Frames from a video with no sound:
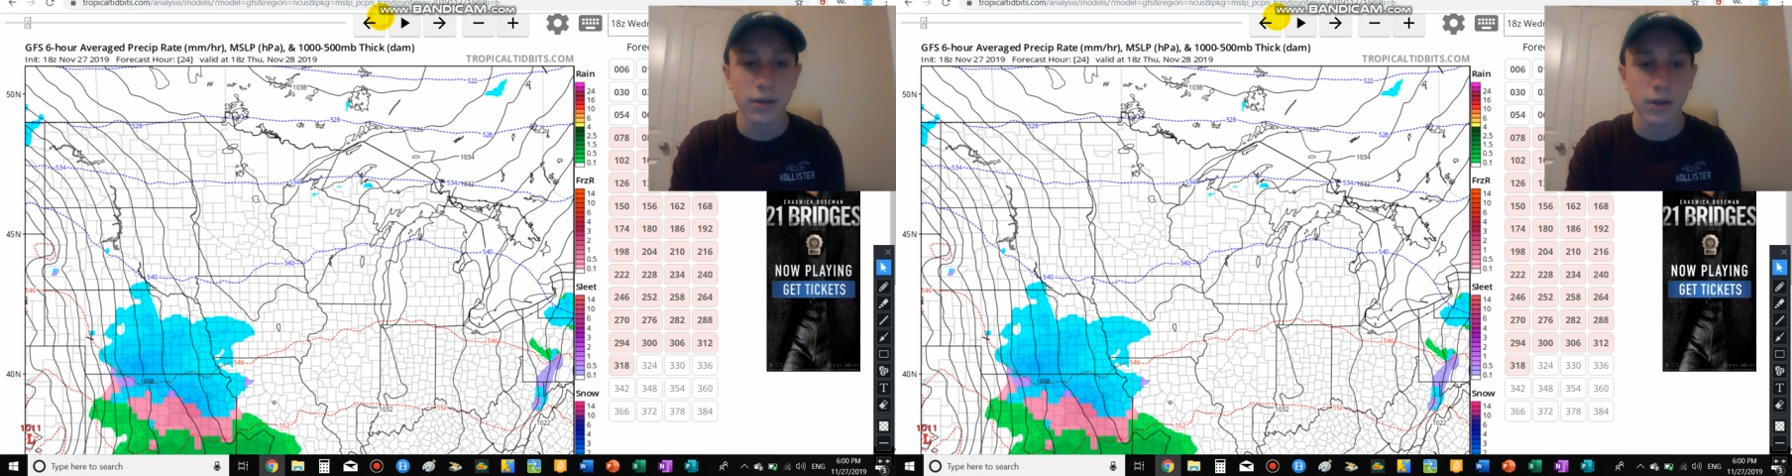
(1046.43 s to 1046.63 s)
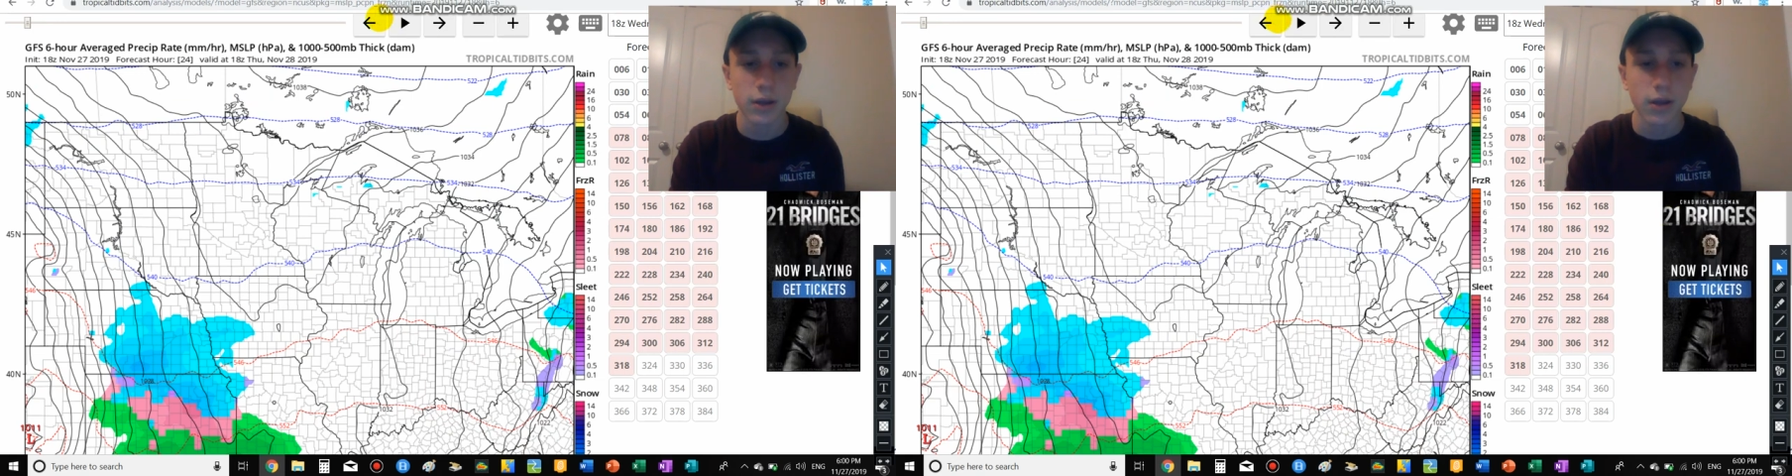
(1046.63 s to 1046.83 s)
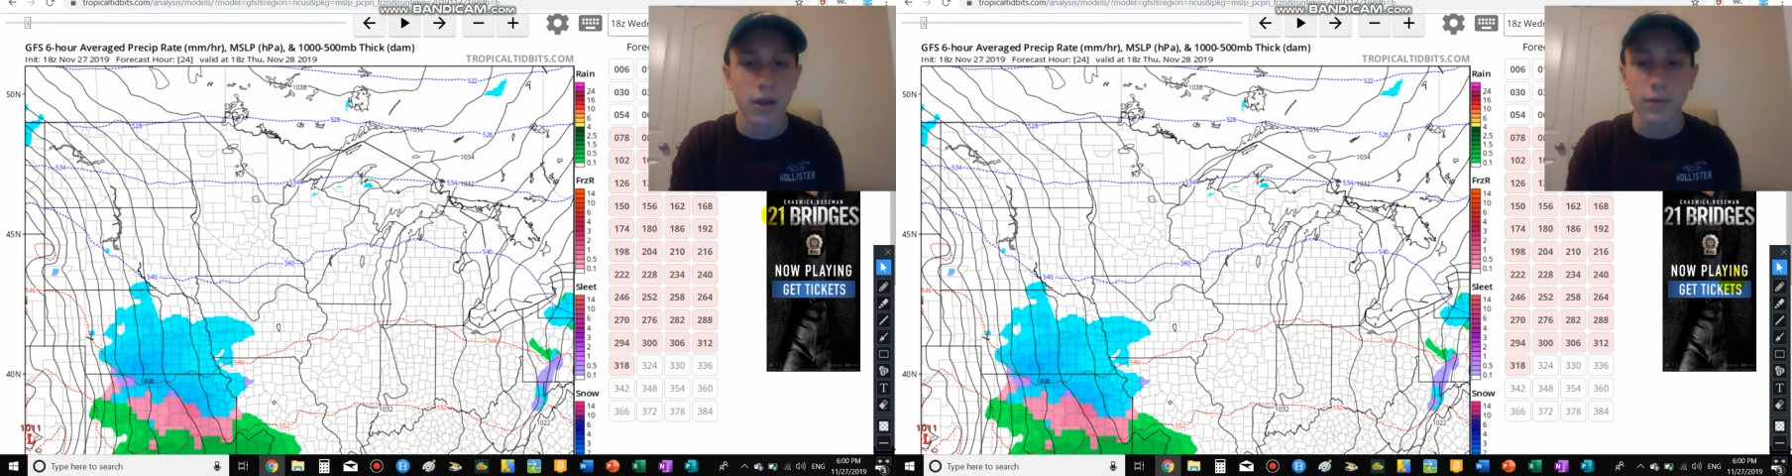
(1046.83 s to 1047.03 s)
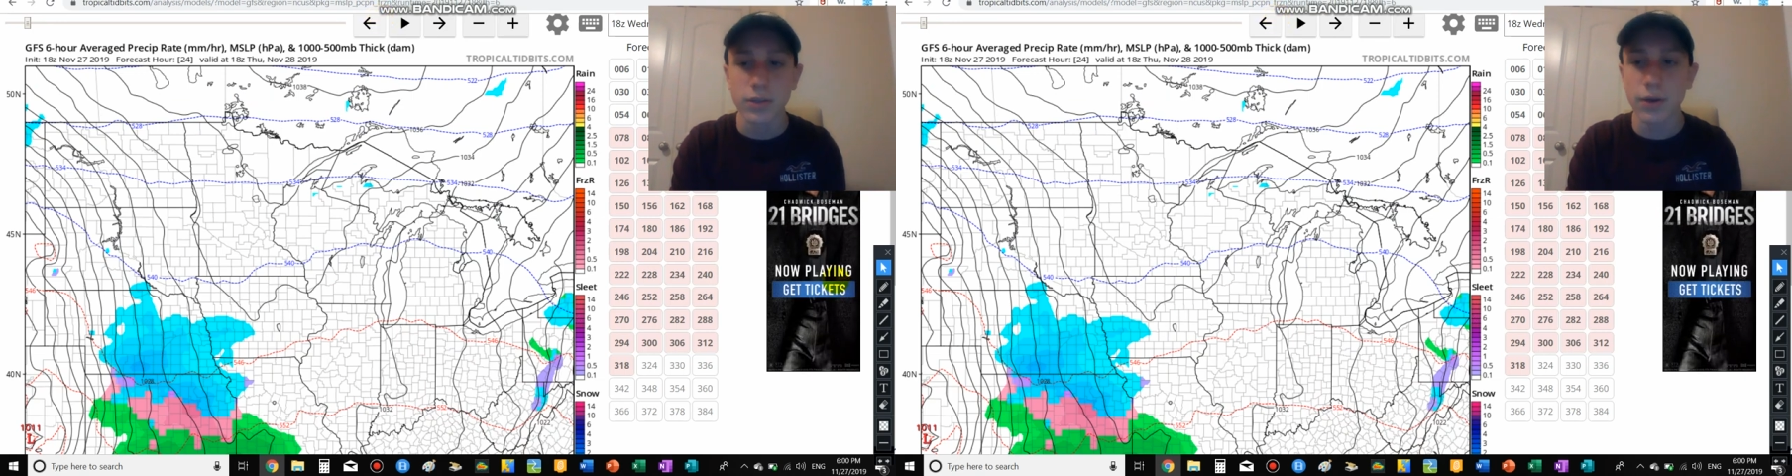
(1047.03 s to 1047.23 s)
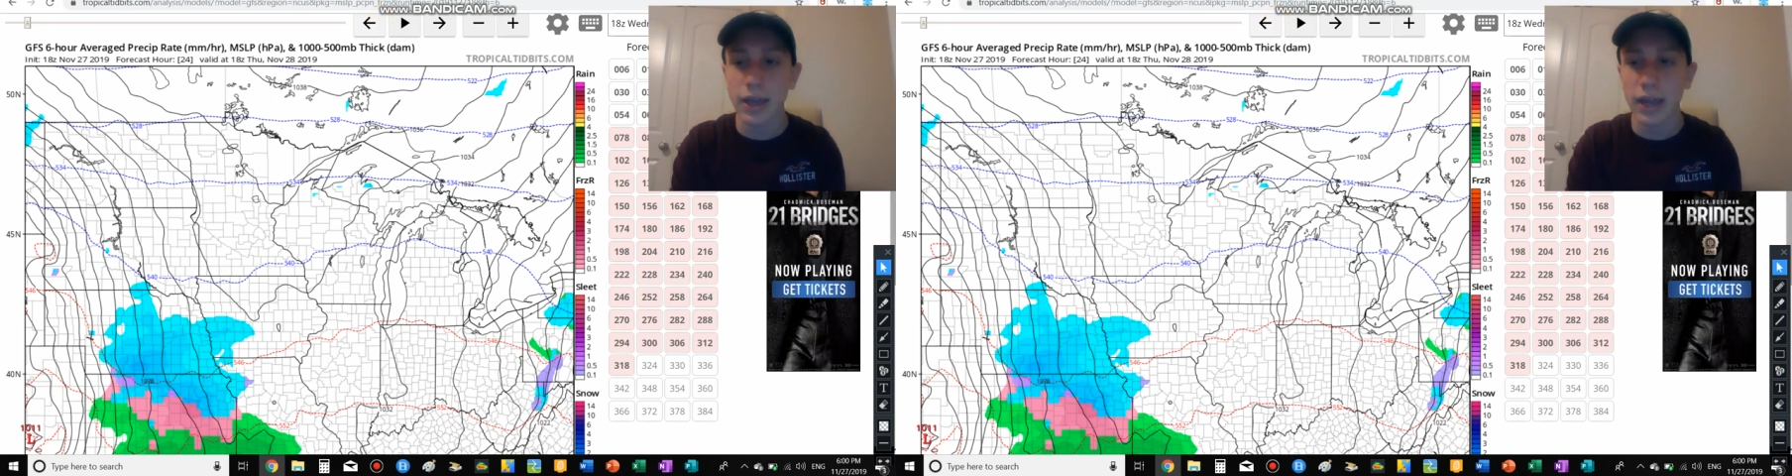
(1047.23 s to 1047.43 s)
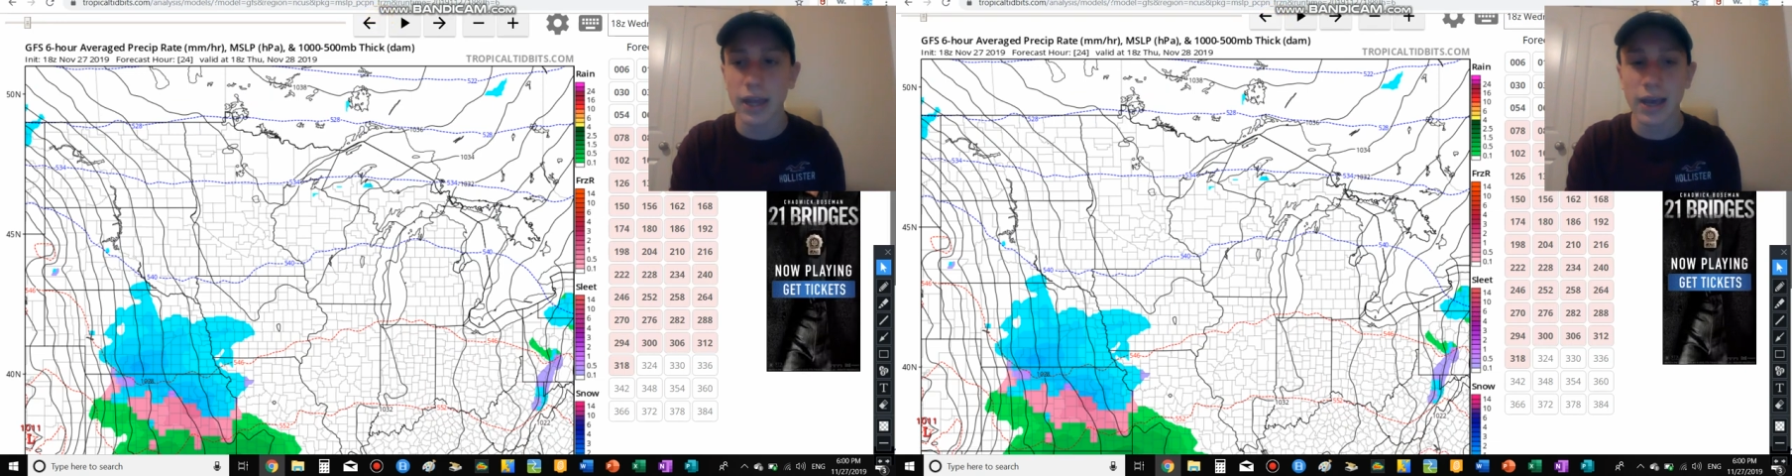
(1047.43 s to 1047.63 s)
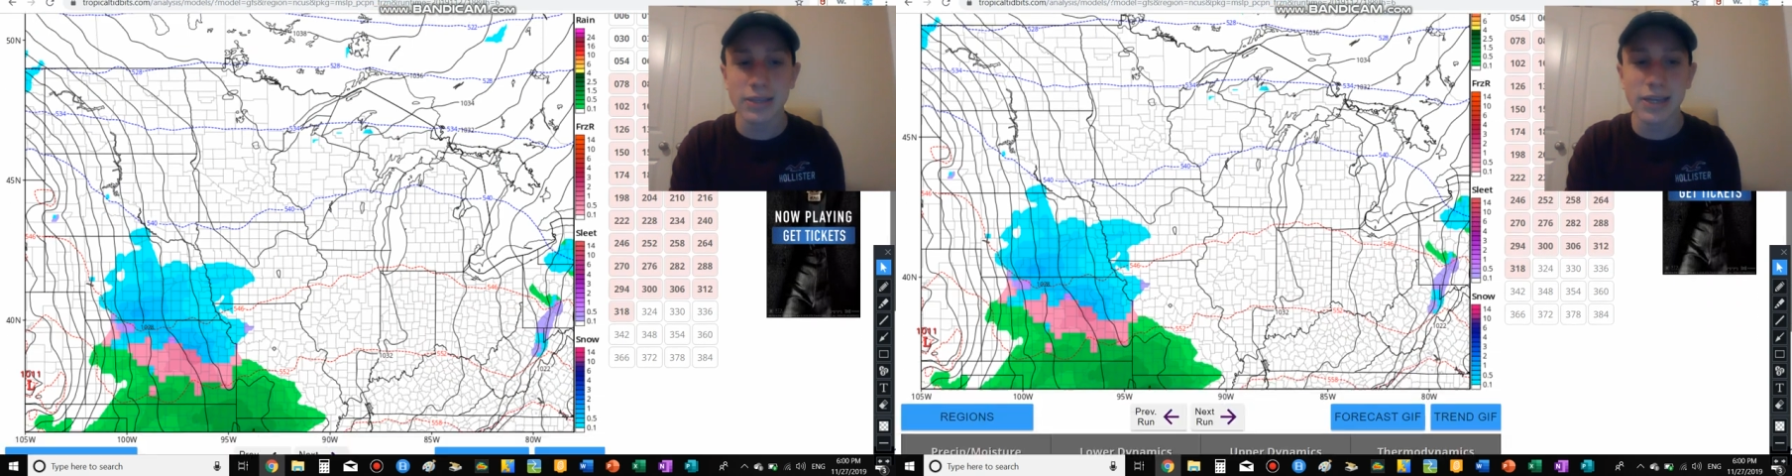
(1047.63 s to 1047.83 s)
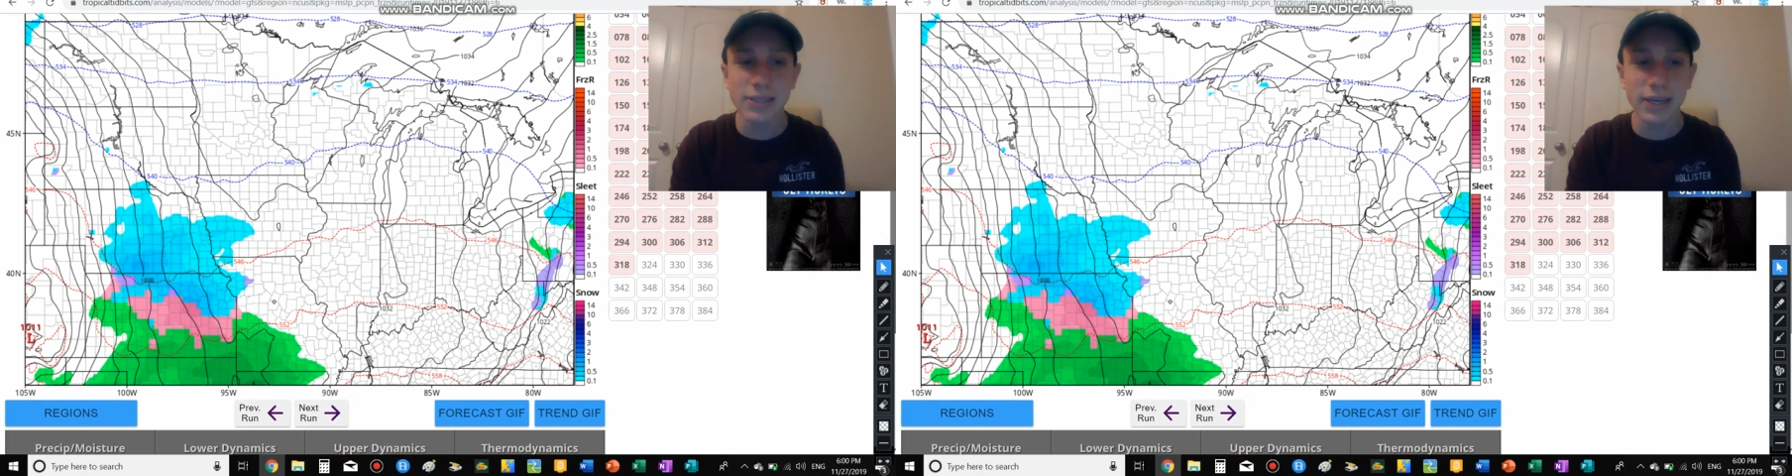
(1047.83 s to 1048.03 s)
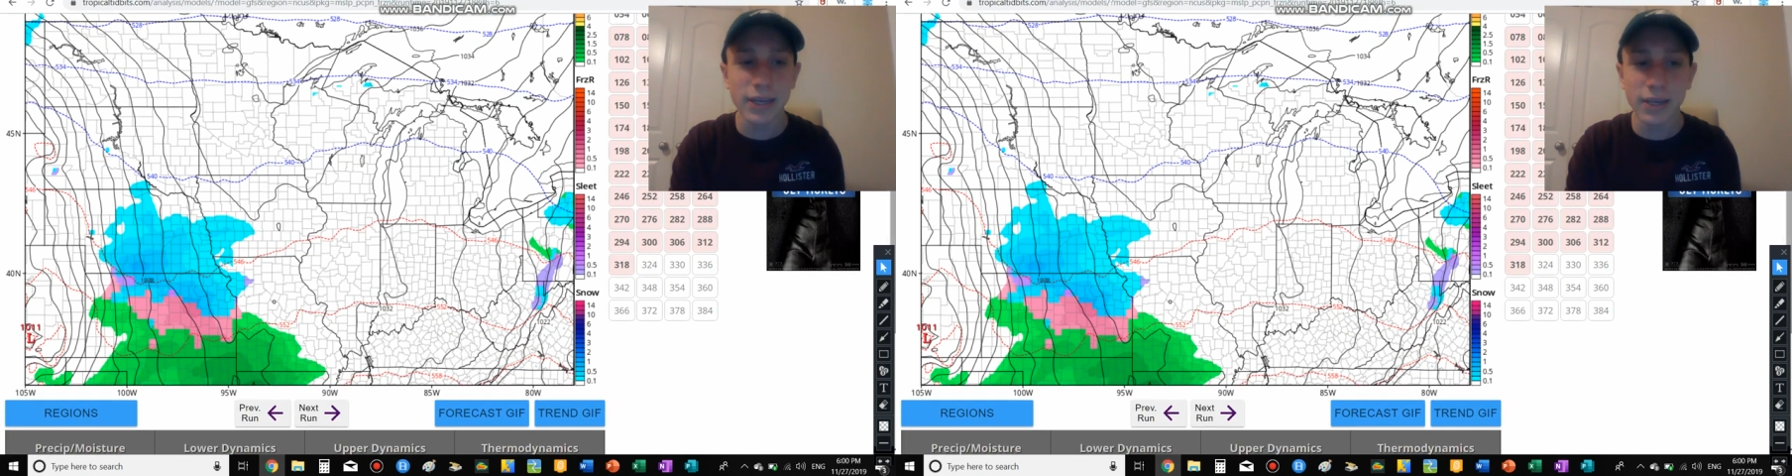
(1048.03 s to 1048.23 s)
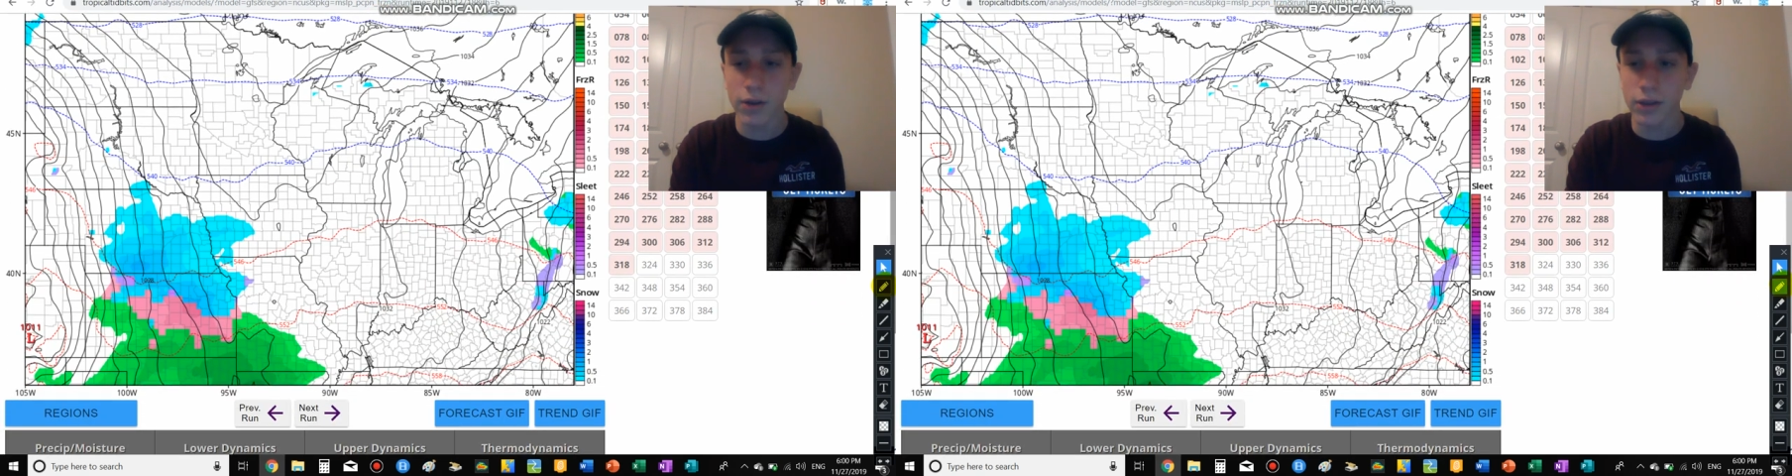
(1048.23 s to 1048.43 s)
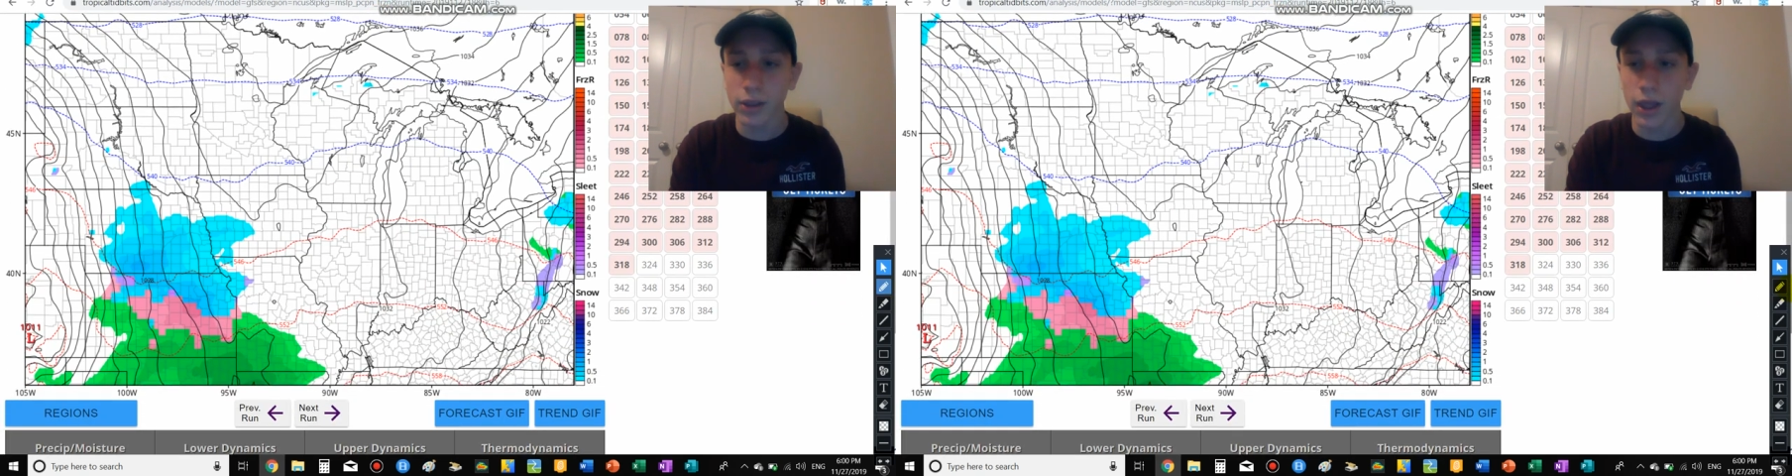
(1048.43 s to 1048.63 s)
So again, as that secondary low,